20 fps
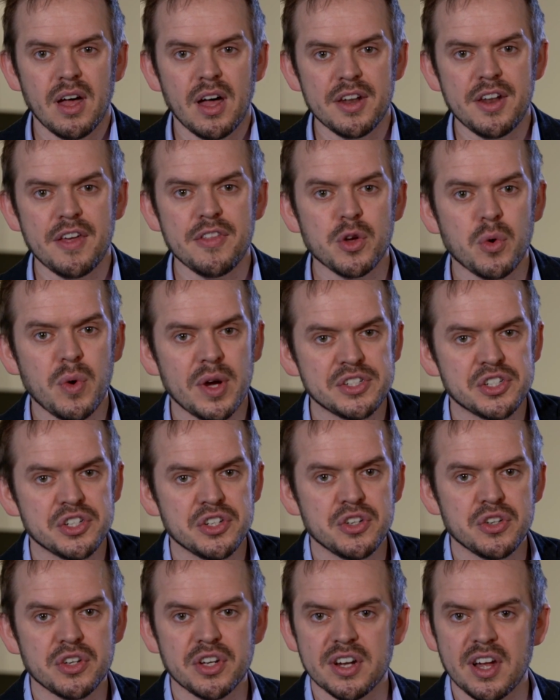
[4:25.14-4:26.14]
Another
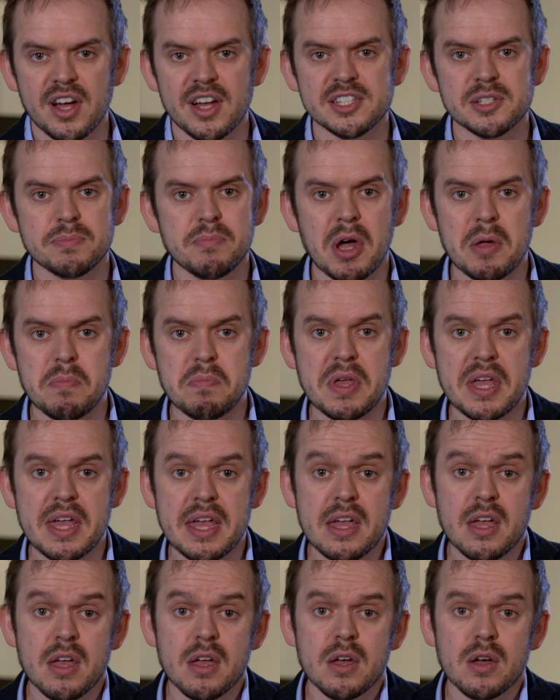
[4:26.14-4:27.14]
question you could ask might
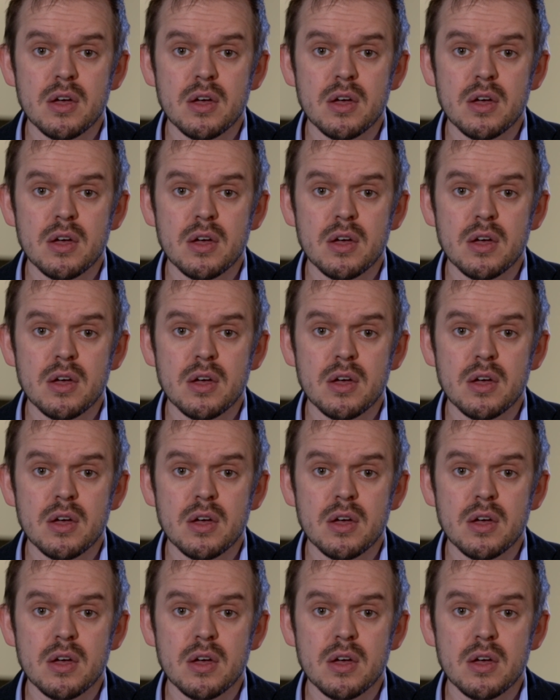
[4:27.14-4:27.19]
be,